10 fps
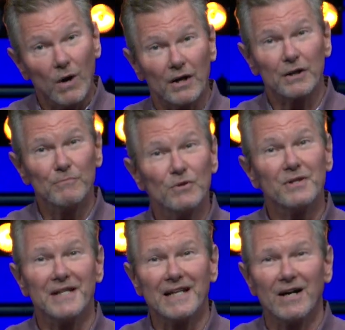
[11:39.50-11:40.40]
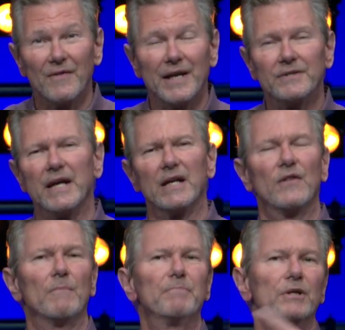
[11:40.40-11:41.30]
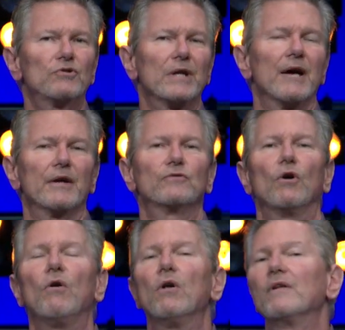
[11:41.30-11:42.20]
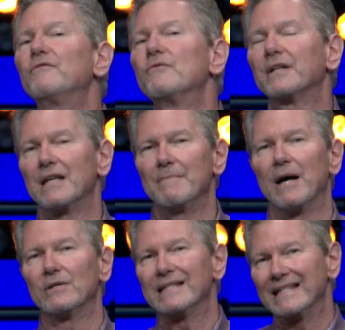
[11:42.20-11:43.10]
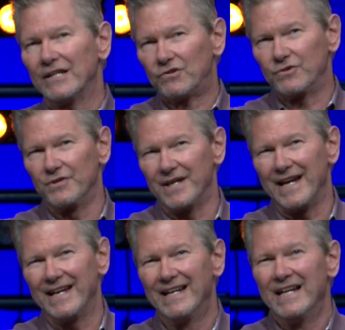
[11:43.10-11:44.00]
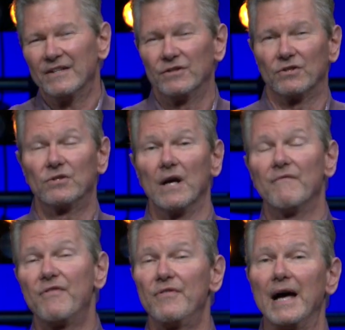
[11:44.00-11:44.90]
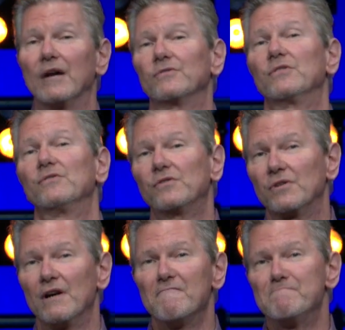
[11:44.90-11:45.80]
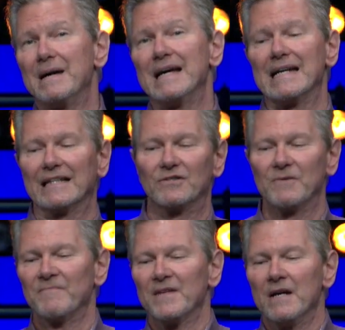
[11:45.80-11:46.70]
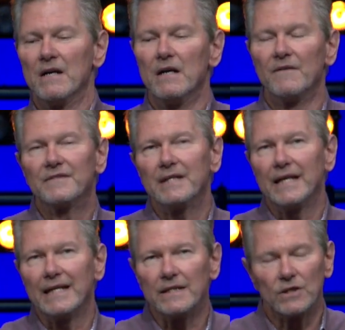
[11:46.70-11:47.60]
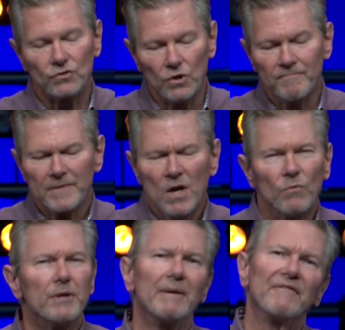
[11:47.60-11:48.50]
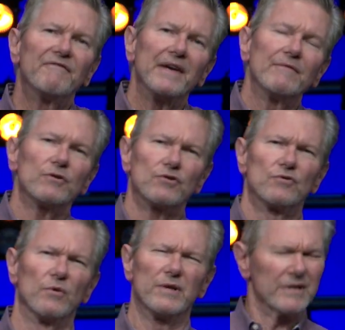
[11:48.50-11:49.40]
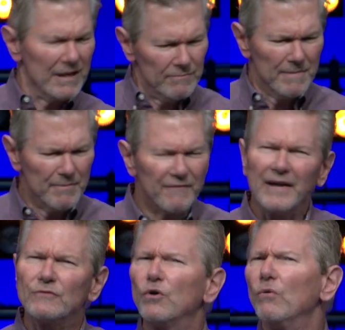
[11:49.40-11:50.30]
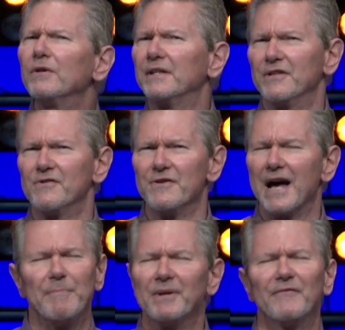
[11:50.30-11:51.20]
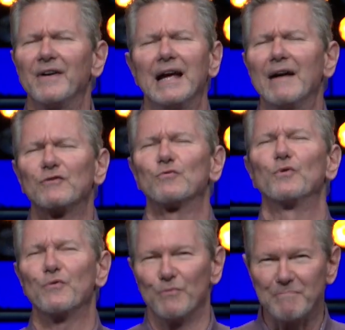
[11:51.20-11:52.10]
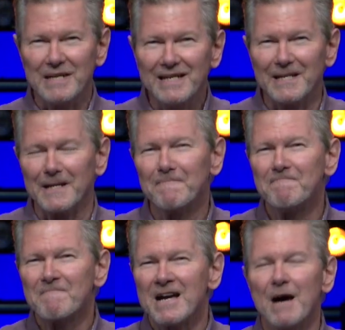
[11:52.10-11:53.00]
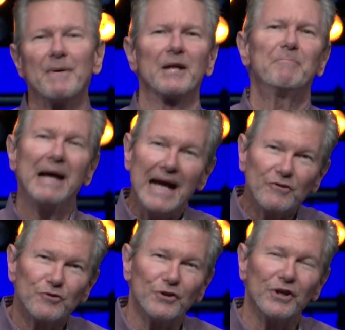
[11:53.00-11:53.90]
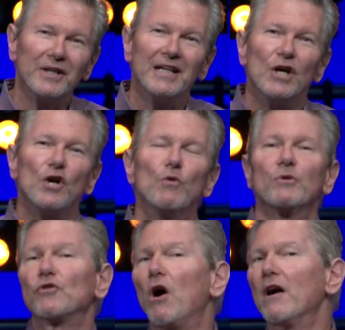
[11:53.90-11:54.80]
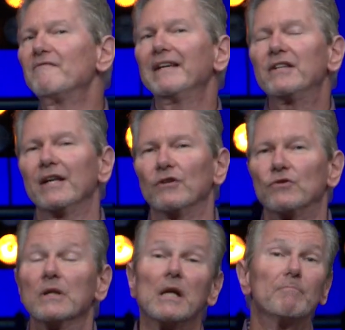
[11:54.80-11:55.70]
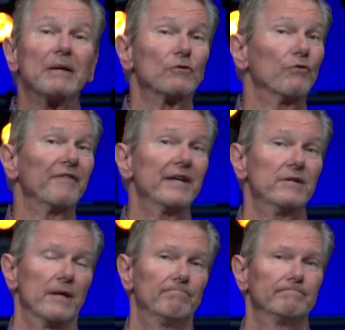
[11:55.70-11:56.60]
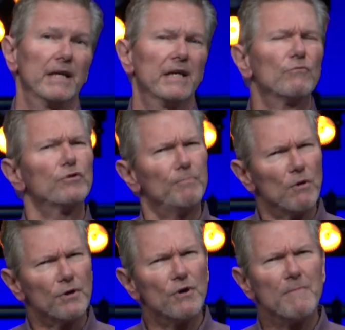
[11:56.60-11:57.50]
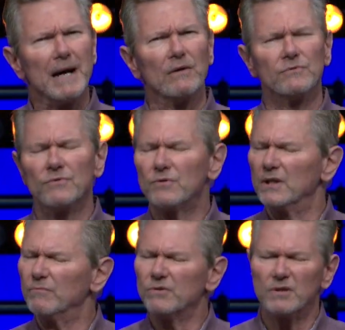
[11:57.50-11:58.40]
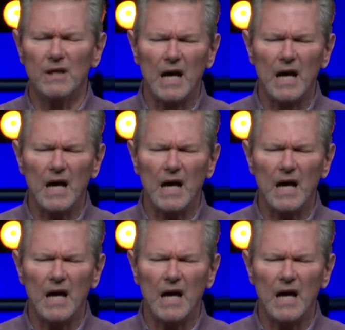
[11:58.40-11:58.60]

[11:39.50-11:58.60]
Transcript: our community on that day. And a big shout out to all of you that came out yesterday to stuff thousands of bags of candy. So, one of my favorite stories, can't remember if I told it here or not, but if I have, it's worth repeating, about a pastor who was on vacation in Pennsylvania. And it was the Pocono Mountains, and it was in the